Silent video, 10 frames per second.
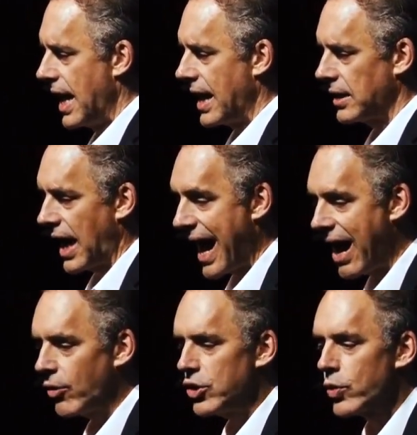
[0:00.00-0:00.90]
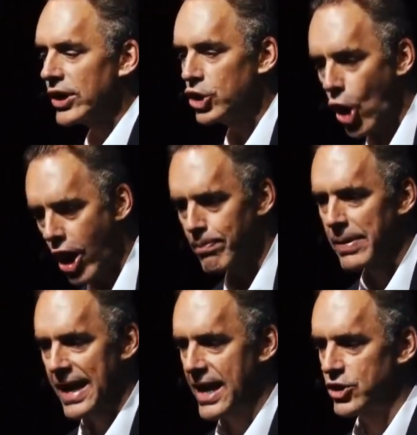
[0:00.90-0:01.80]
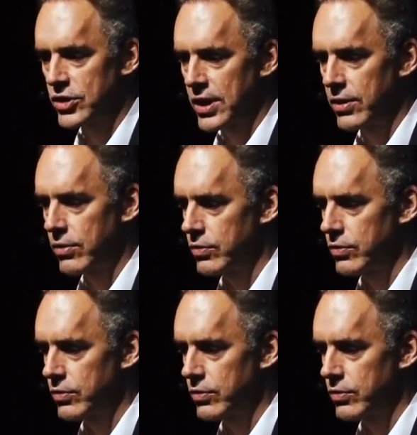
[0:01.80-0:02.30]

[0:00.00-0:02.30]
And how you cannot be anxious under